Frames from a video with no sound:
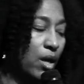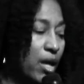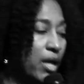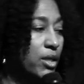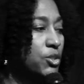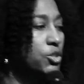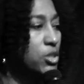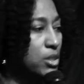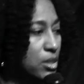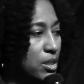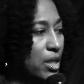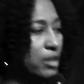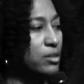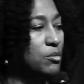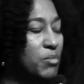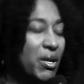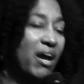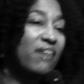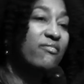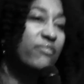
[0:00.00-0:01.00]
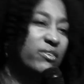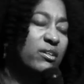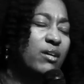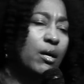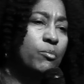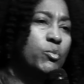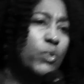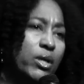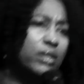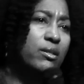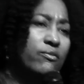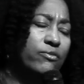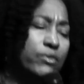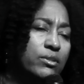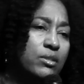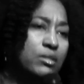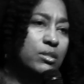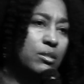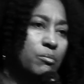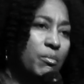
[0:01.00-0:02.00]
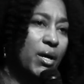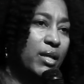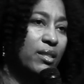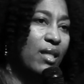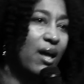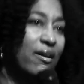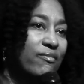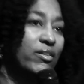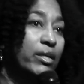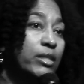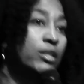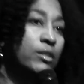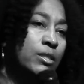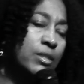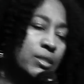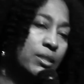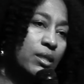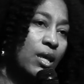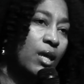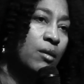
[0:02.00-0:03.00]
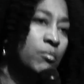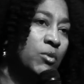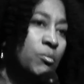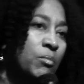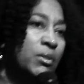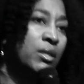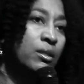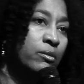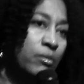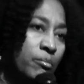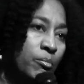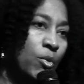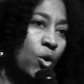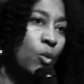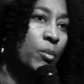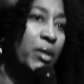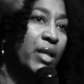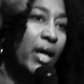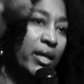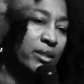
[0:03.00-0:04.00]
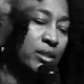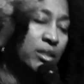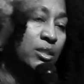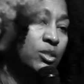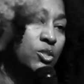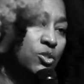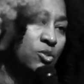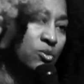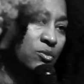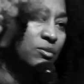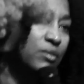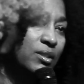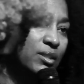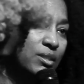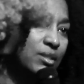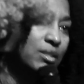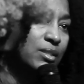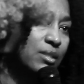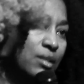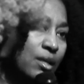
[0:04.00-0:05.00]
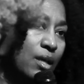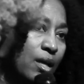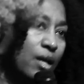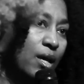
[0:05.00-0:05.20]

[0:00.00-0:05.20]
And she said to me, I feel I'm ready for this in my life. Like, this came to me at the moment I need to do this.